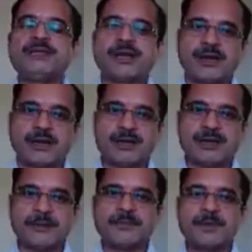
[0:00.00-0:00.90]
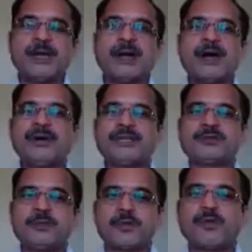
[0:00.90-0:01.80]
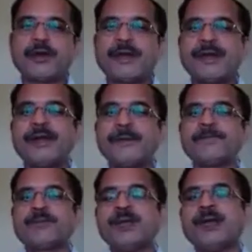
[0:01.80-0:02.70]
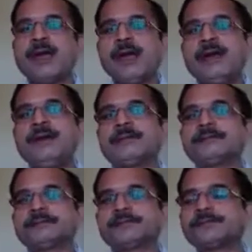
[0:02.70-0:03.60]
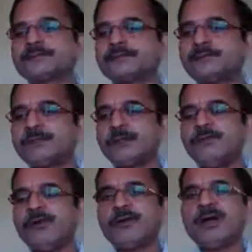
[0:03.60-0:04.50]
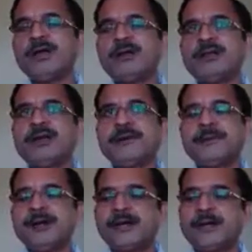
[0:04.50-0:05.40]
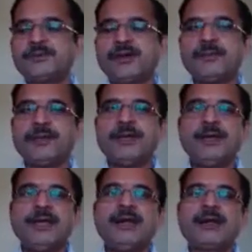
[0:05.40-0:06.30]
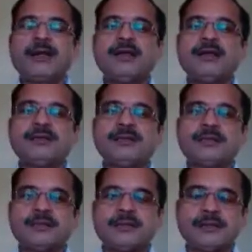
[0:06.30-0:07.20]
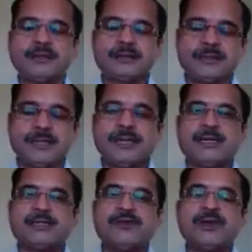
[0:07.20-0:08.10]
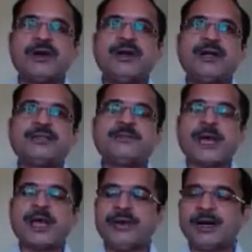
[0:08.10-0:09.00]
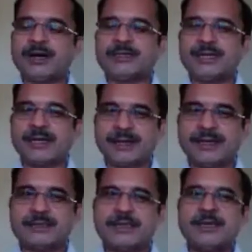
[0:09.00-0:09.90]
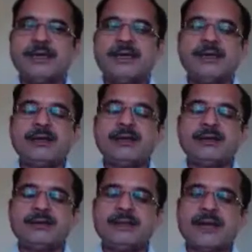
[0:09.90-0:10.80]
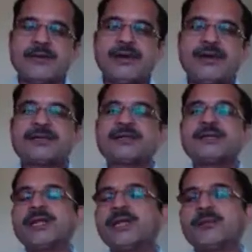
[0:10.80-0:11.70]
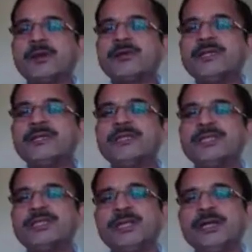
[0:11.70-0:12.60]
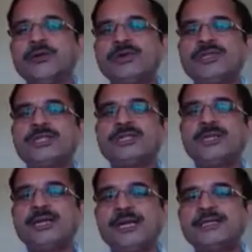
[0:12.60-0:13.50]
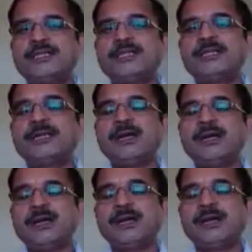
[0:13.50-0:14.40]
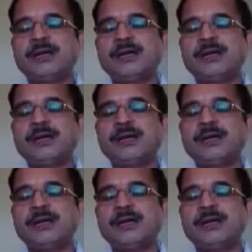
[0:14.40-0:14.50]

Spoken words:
and what are the different types of electrical signals. We call it as bioelectric signals that we have discussed till now: ECG, UOG, ENG, EMG, and so on. Okay. Now,